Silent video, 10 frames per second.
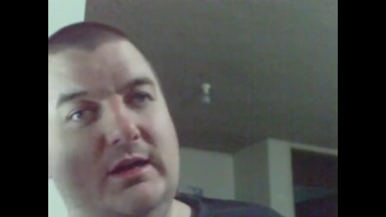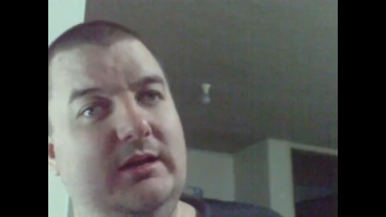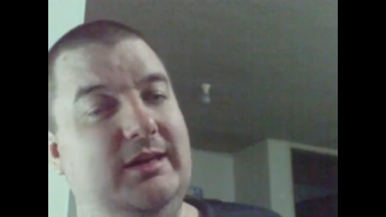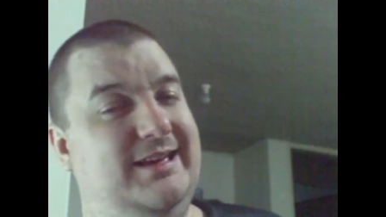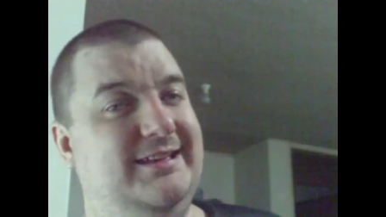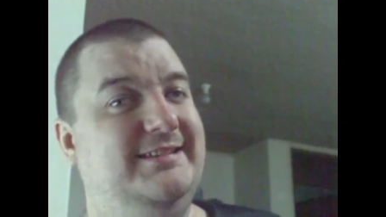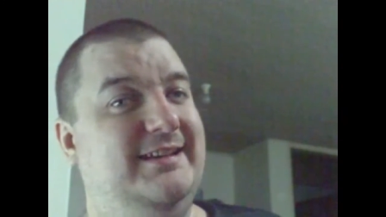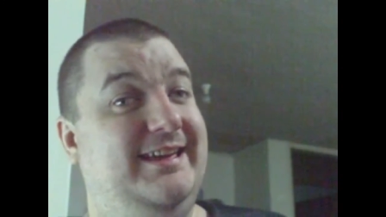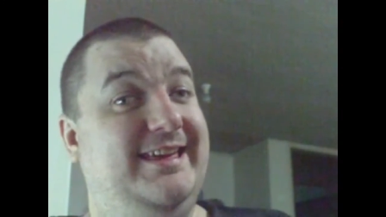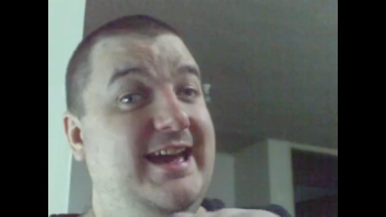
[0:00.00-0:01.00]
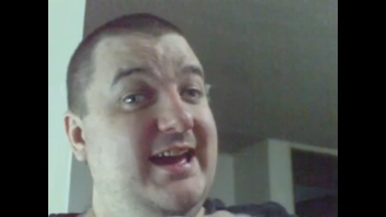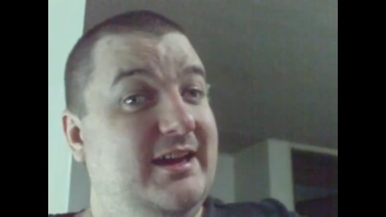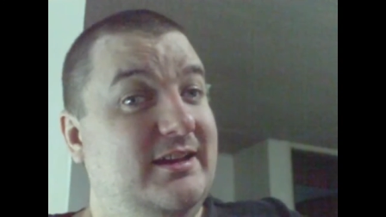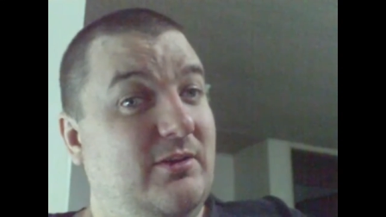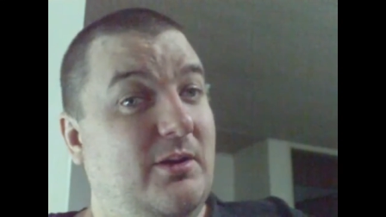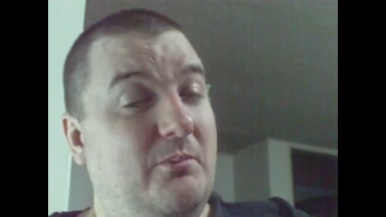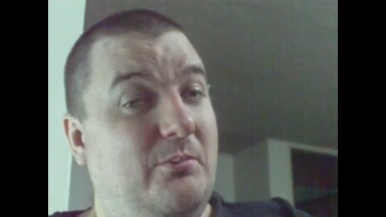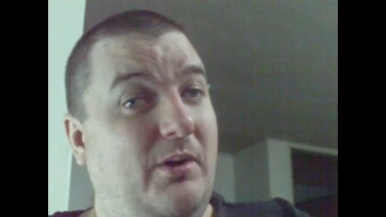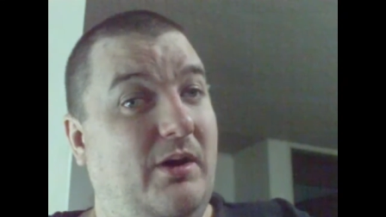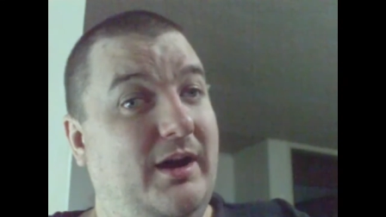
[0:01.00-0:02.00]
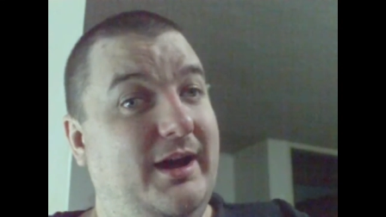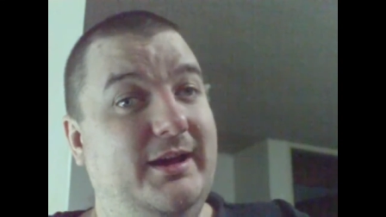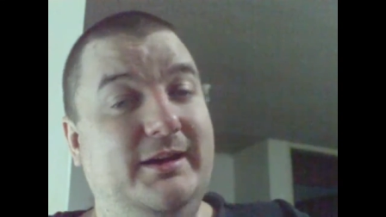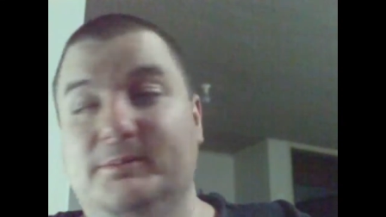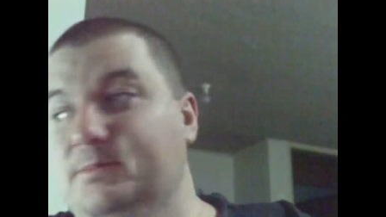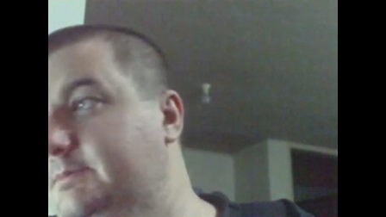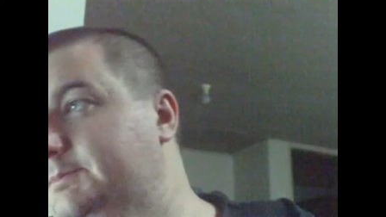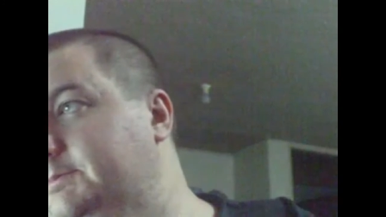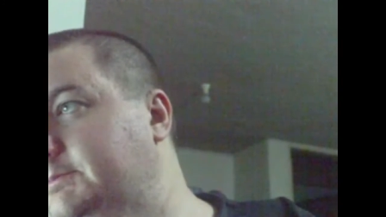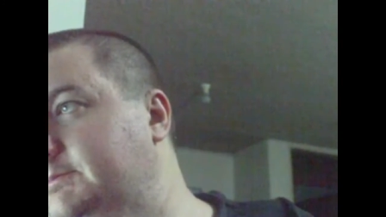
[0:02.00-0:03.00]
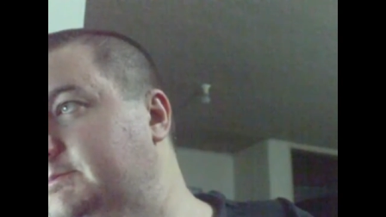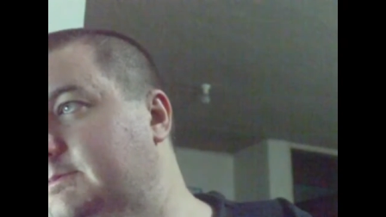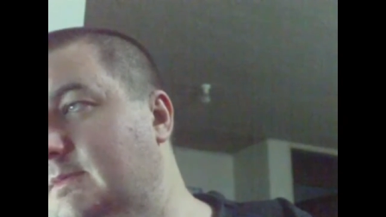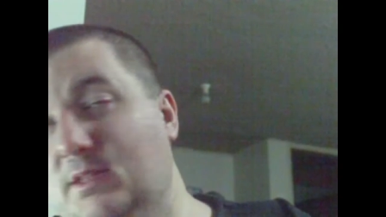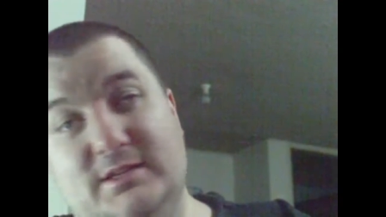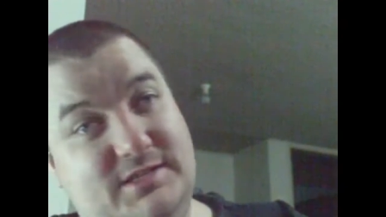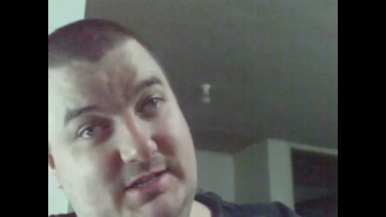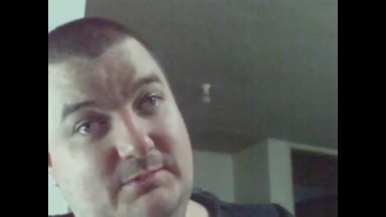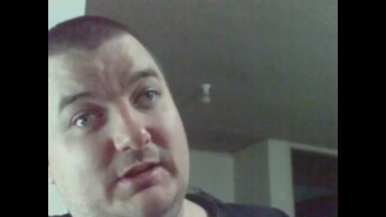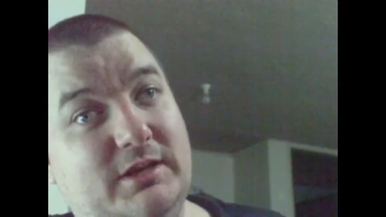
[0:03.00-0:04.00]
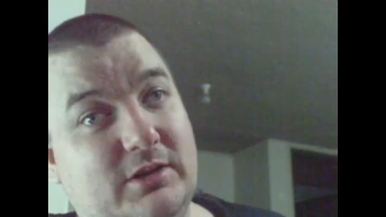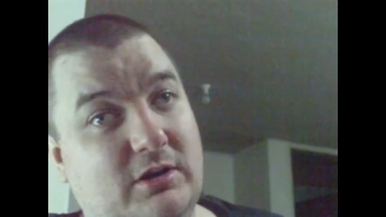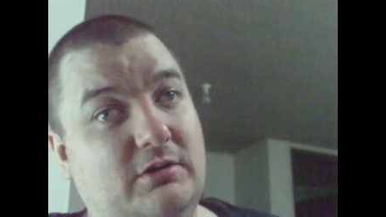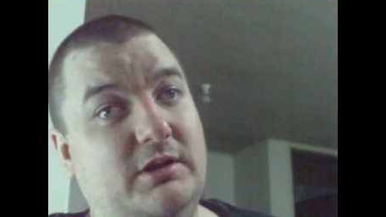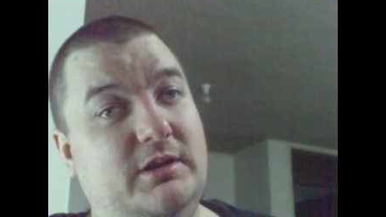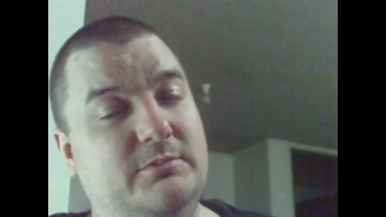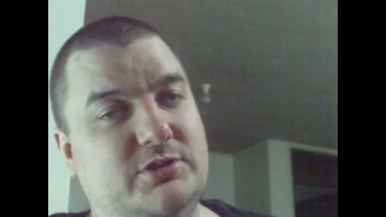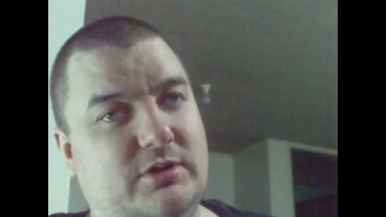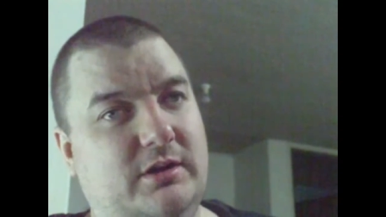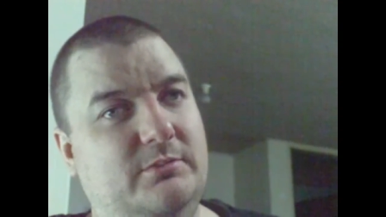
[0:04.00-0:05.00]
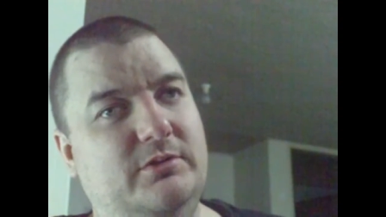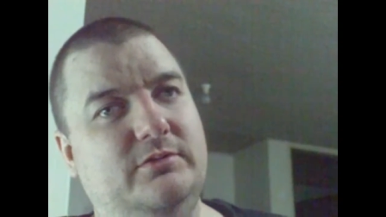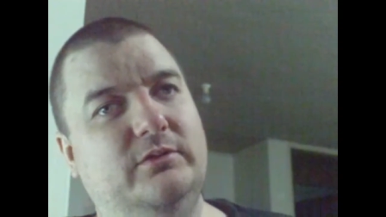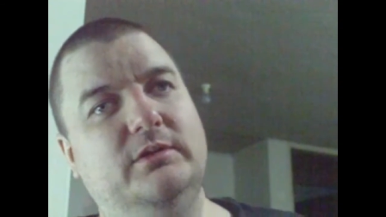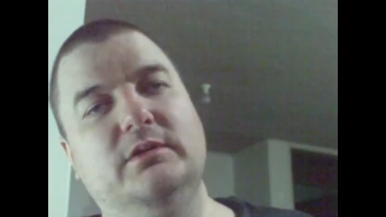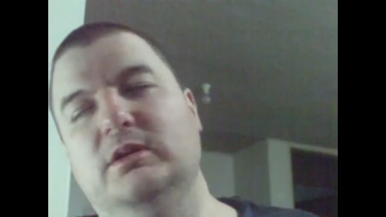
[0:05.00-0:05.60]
Then he gets hit again by Dean Malenko in a betrayal move.